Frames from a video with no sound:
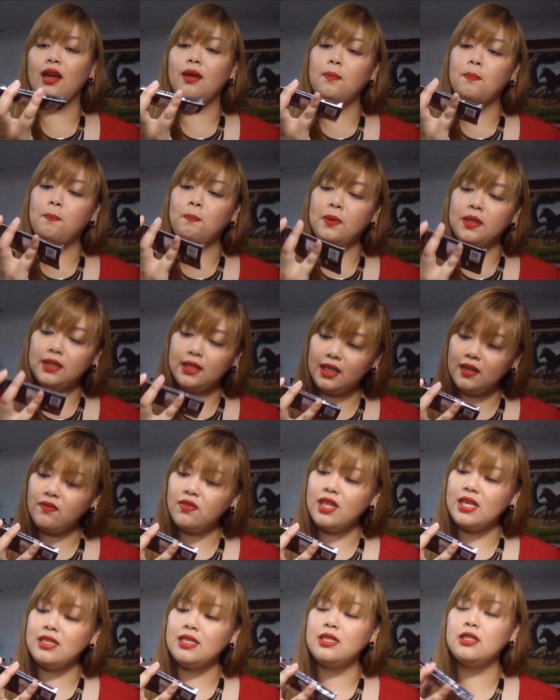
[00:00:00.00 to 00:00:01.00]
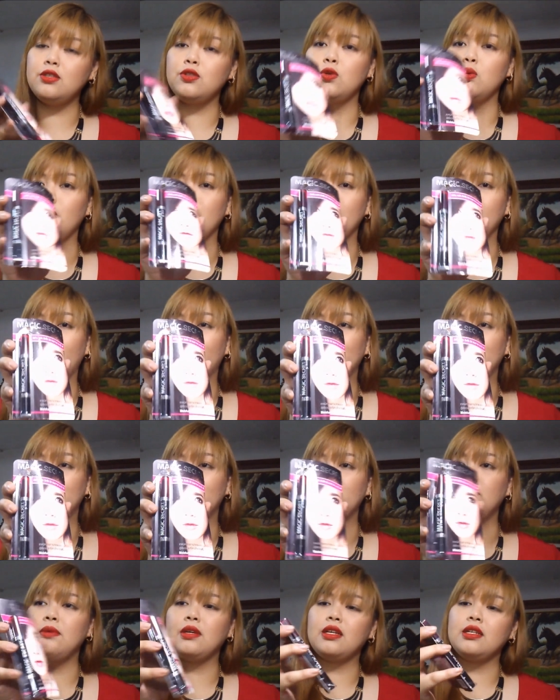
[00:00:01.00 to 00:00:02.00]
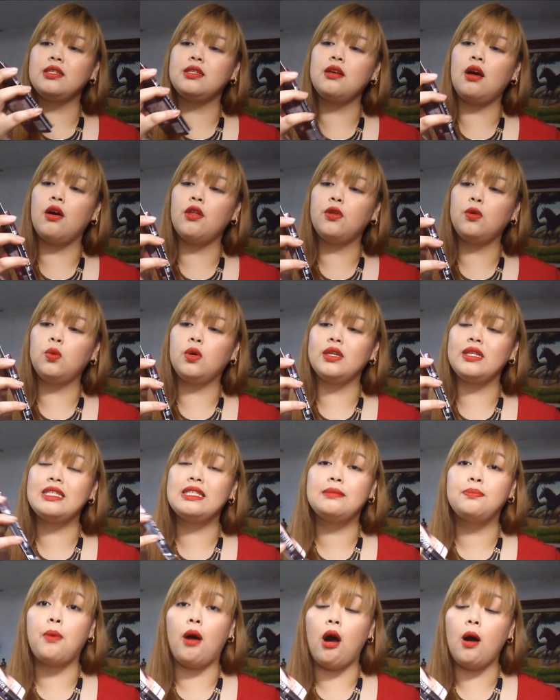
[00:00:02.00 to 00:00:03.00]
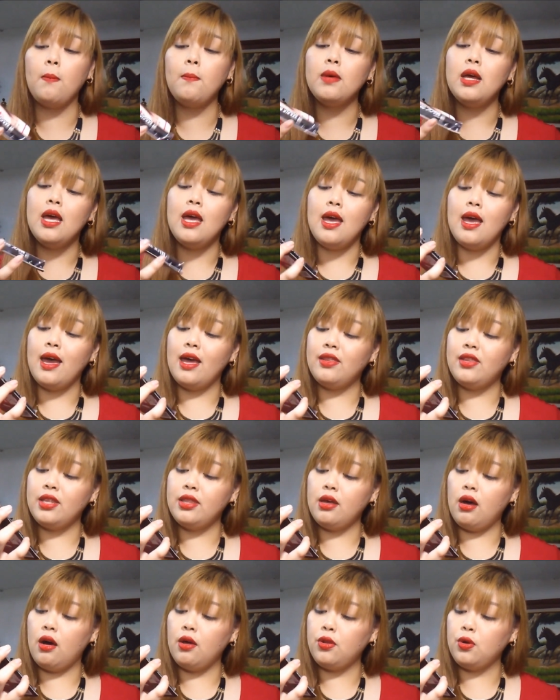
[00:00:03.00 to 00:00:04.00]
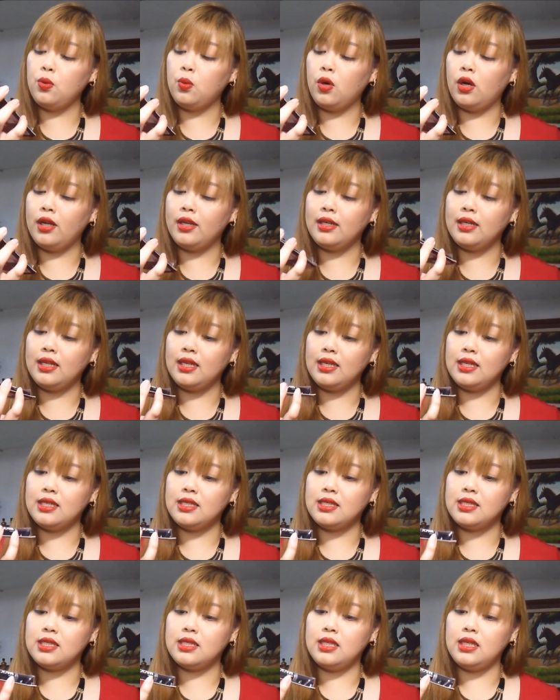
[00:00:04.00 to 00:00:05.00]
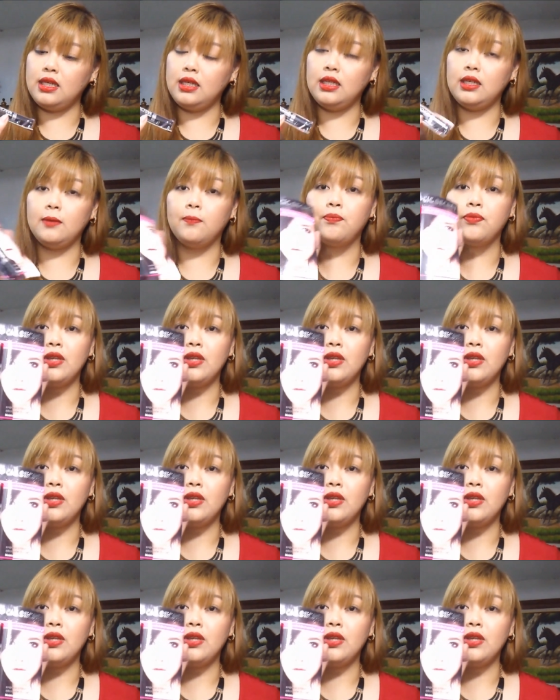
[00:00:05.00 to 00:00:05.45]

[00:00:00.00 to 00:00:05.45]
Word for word: I believe this is dual ended because the other one is balm and then the other one is the